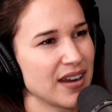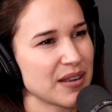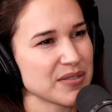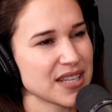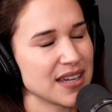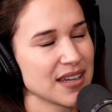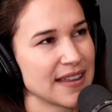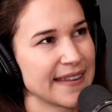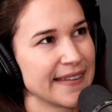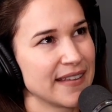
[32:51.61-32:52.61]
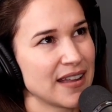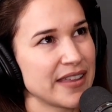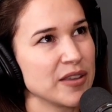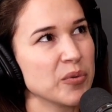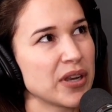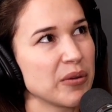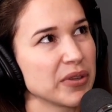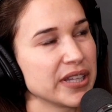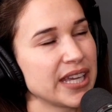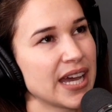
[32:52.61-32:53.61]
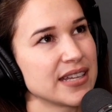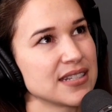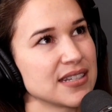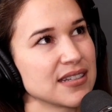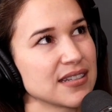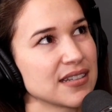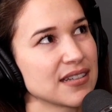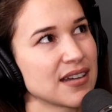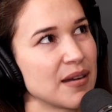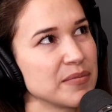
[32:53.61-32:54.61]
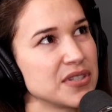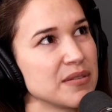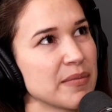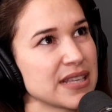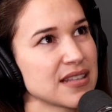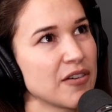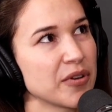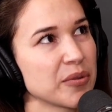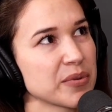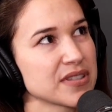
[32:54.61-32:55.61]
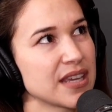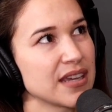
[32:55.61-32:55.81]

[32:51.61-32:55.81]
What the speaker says: And I was I think what I really had to come to myself with was